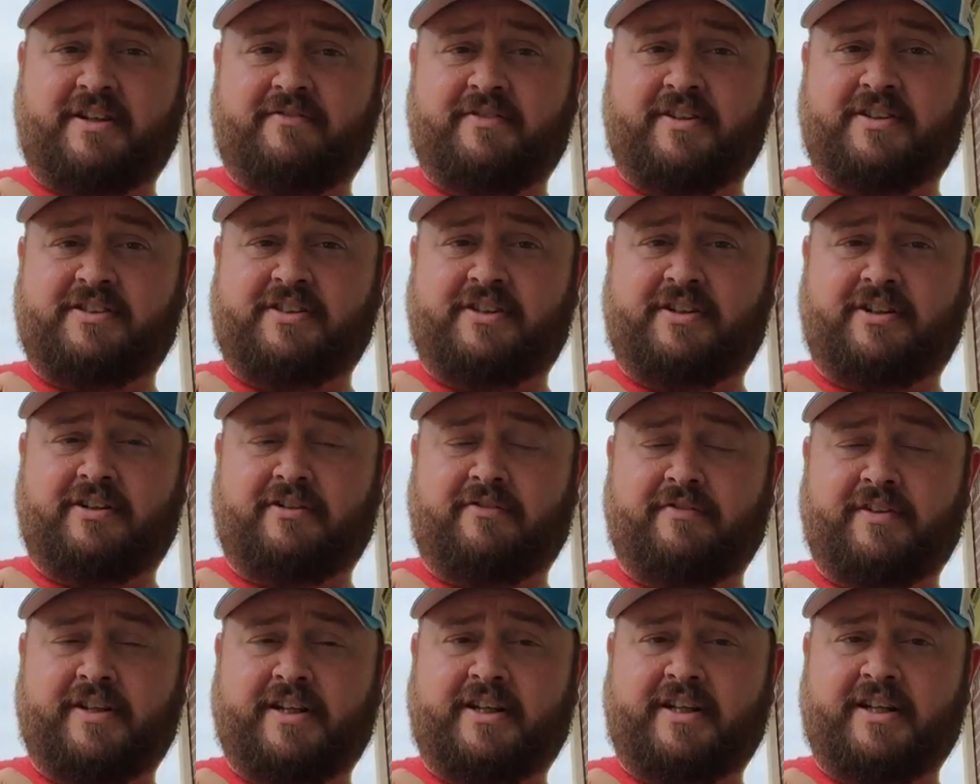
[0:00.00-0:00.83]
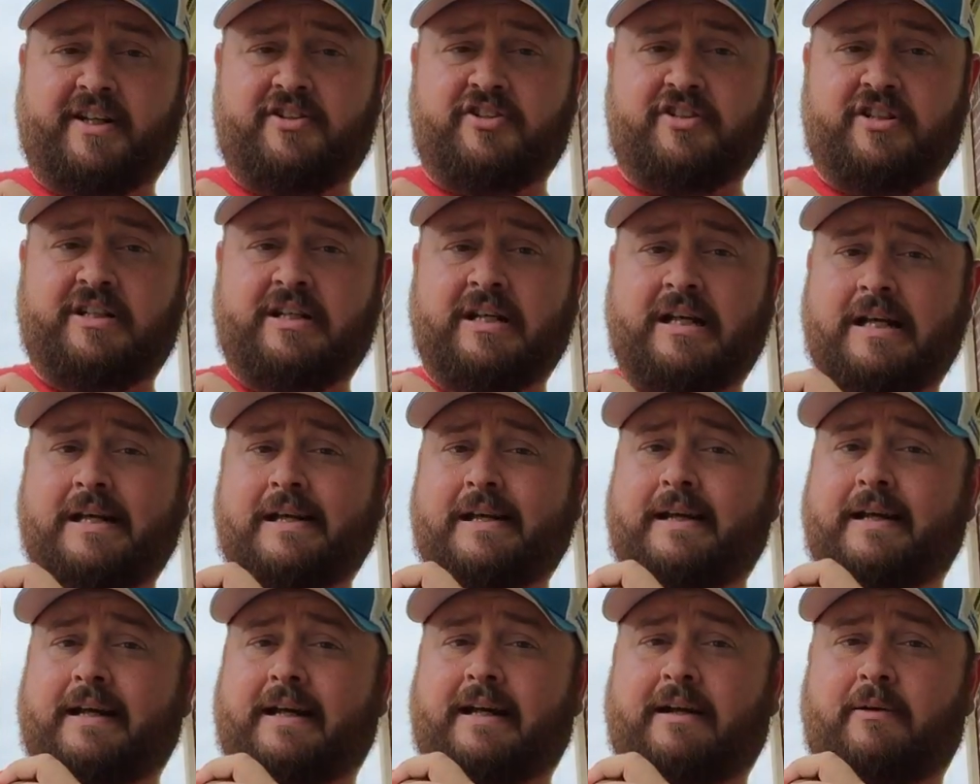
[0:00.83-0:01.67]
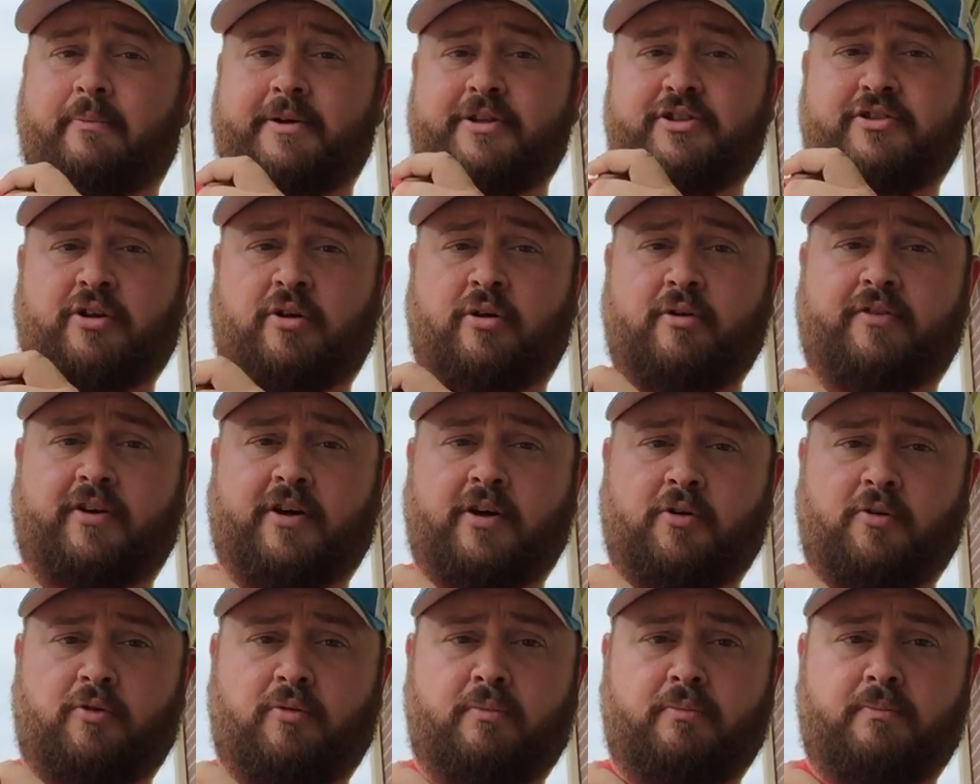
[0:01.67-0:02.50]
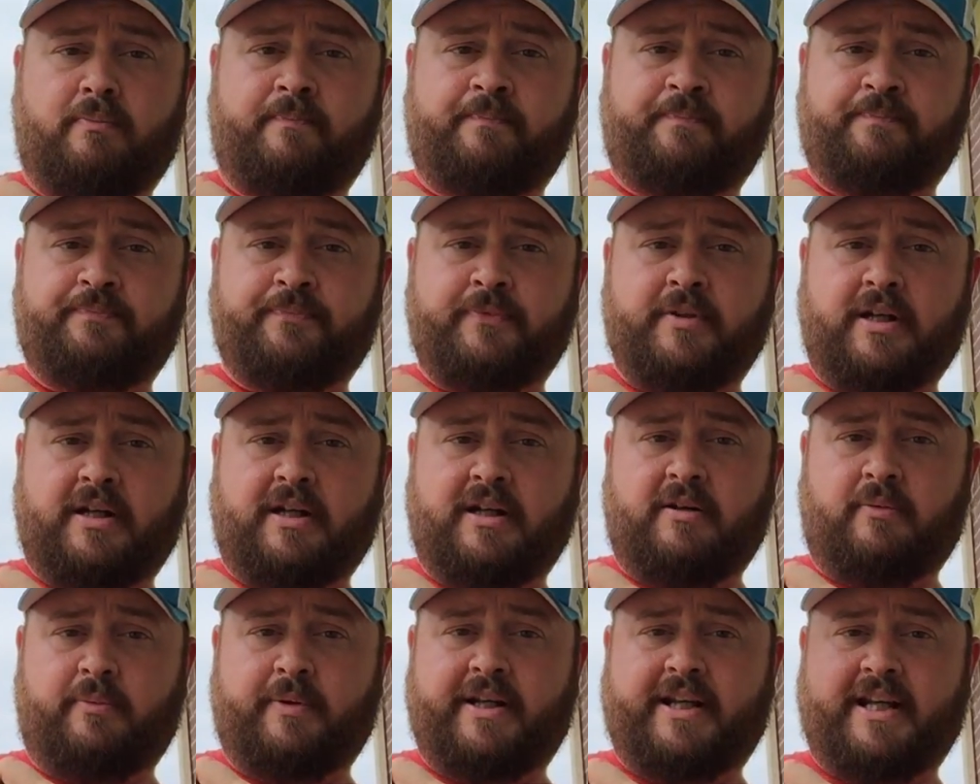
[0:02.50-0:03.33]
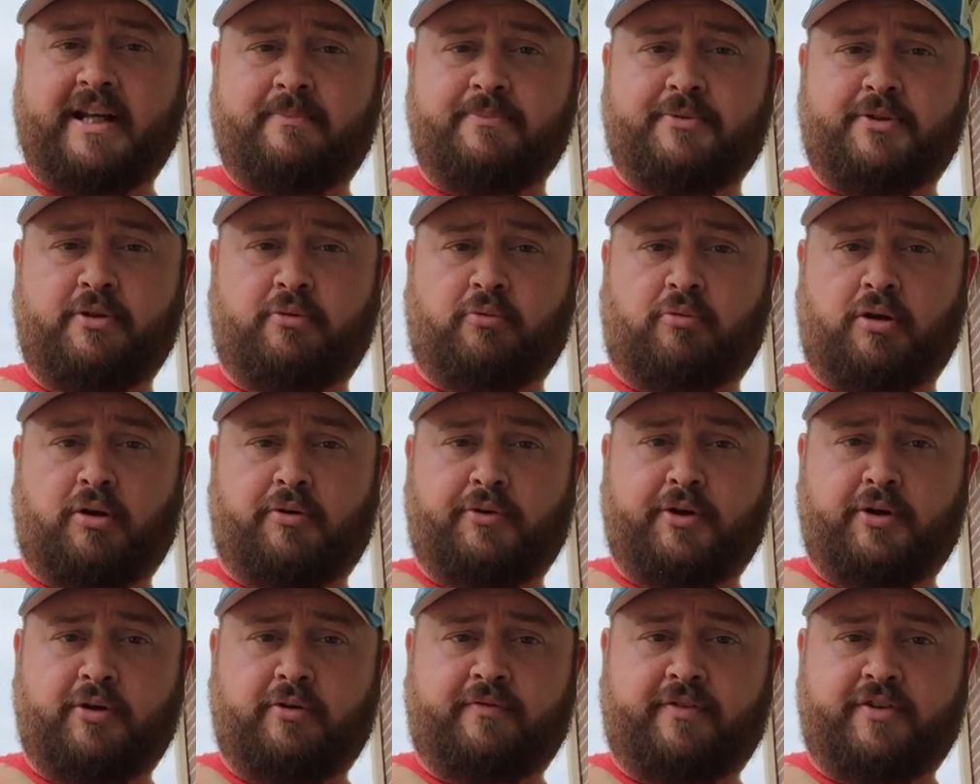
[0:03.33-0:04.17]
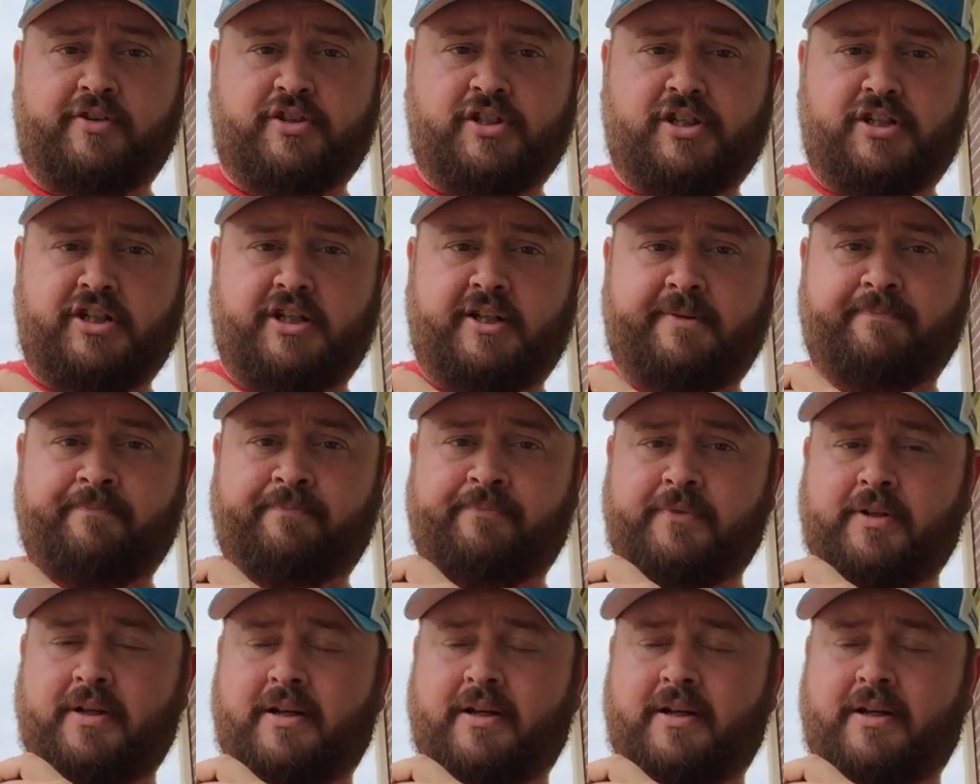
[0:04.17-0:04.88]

I visited on vacation. Uh, we drove home. Uh, we came through Roanoke, Virginia.